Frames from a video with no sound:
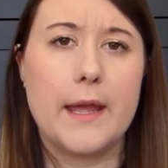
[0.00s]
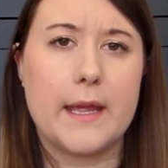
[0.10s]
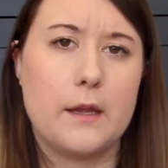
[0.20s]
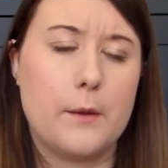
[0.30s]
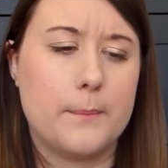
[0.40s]

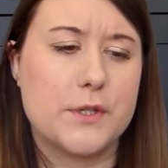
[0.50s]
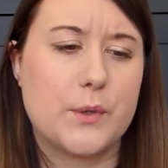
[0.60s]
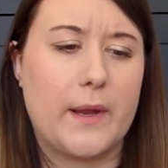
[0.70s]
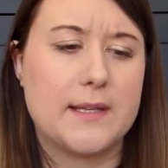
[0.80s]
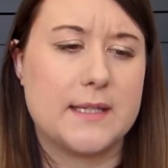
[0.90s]
in number
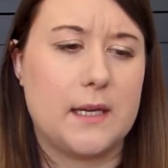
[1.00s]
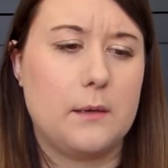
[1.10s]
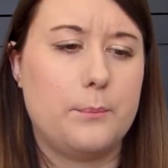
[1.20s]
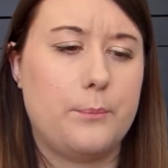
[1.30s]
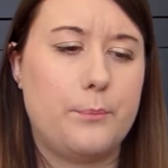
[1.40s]

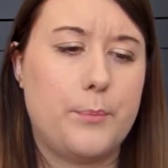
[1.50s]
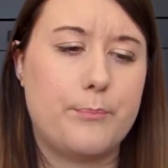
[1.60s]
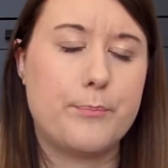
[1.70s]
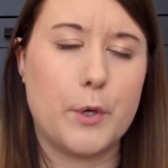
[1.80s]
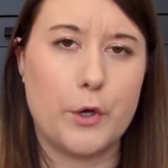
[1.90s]
20,
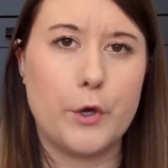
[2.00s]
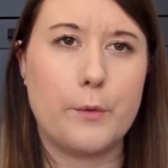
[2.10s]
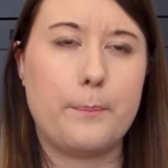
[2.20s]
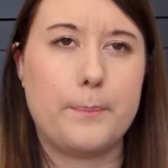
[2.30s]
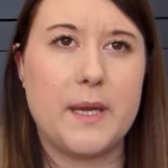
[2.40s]
but